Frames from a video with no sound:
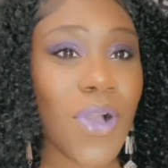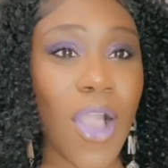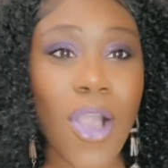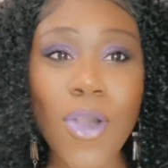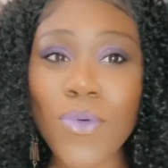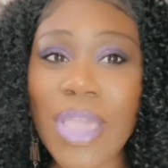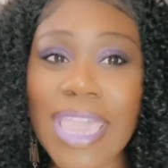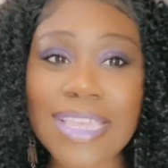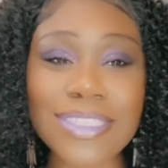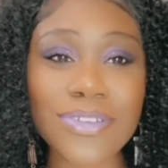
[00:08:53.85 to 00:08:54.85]

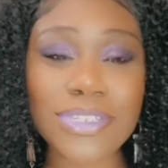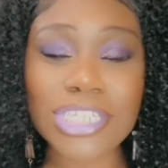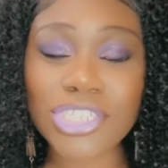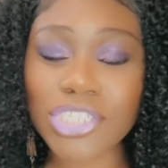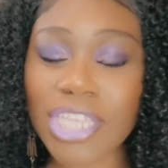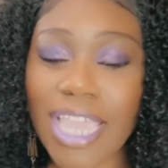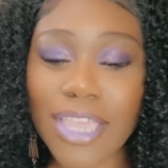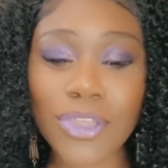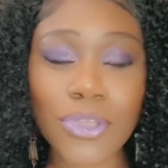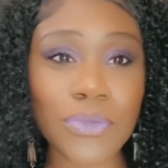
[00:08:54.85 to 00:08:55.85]
always on this
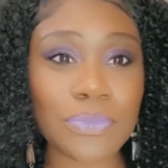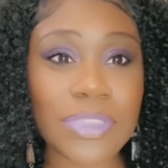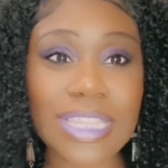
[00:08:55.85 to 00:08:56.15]
channel,